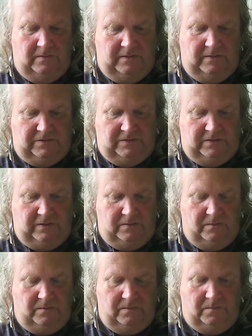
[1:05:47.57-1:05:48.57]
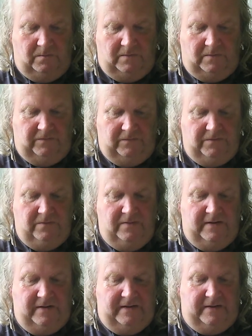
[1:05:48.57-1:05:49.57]
Right, so what I have to
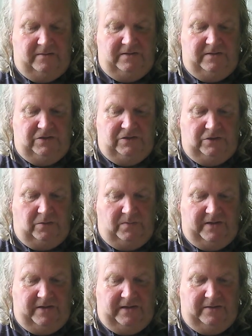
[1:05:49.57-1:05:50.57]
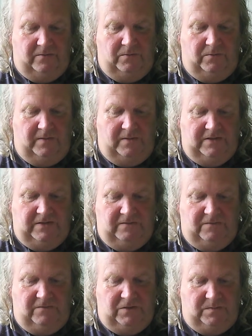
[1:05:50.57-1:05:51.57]
do now is stop that, otherwise
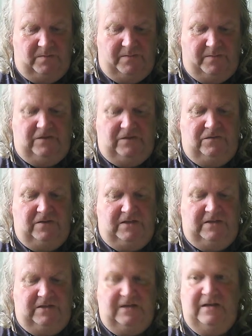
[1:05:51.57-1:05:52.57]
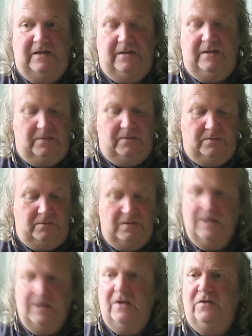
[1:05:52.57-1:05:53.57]
it runs my battery
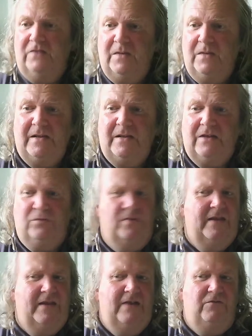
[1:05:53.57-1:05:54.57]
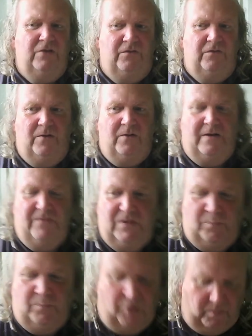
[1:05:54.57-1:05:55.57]
down. Does anybody else with an Android phone have
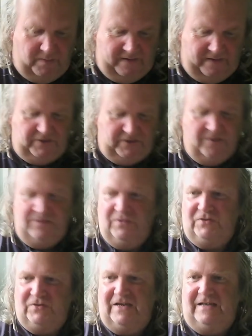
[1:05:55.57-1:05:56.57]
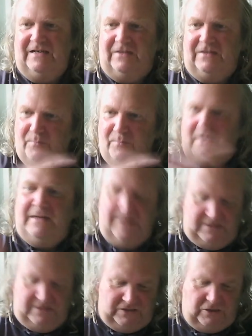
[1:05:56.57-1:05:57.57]
this problem? You have to go into the settings and
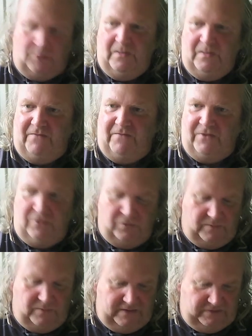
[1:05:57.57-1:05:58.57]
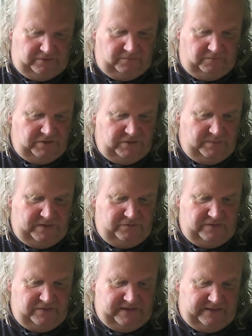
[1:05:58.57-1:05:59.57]
manually stop everything, otherwise it all runs your
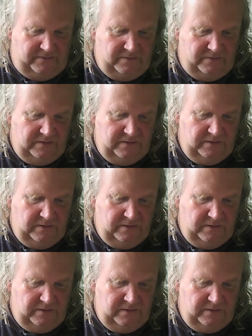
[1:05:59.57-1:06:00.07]
battery down.